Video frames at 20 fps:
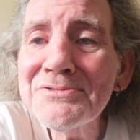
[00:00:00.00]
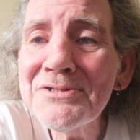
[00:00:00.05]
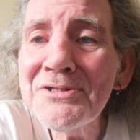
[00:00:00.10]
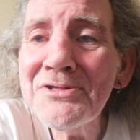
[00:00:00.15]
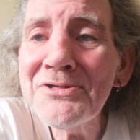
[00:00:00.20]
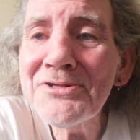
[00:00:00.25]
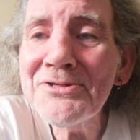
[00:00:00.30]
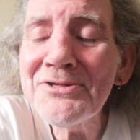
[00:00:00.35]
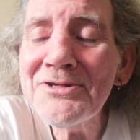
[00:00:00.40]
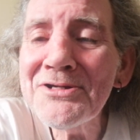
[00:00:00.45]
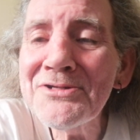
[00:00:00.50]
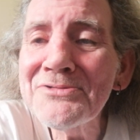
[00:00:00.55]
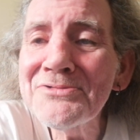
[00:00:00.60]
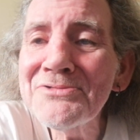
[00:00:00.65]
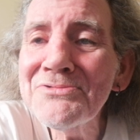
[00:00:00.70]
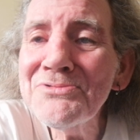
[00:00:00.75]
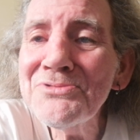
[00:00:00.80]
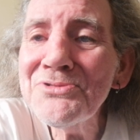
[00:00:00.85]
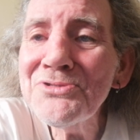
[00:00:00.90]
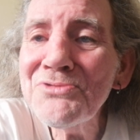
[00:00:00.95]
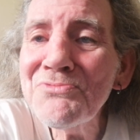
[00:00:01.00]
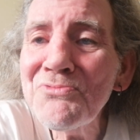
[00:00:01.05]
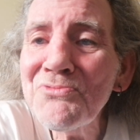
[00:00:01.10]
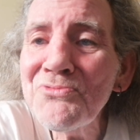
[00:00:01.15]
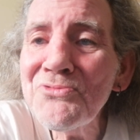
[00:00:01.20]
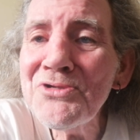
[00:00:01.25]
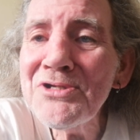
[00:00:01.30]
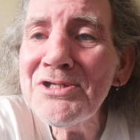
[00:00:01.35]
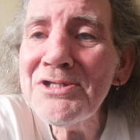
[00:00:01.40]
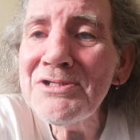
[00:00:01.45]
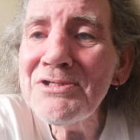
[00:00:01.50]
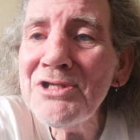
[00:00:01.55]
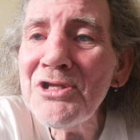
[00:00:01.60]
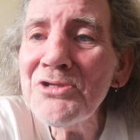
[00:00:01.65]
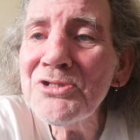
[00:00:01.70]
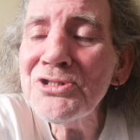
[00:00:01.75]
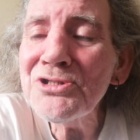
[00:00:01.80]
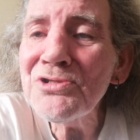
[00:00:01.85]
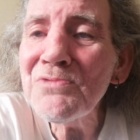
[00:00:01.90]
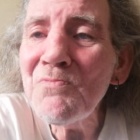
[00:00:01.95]
I know it was really
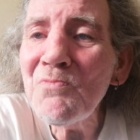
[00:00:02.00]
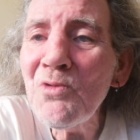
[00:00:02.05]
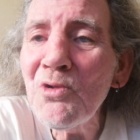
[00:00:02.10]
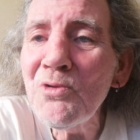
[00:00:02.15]
nice and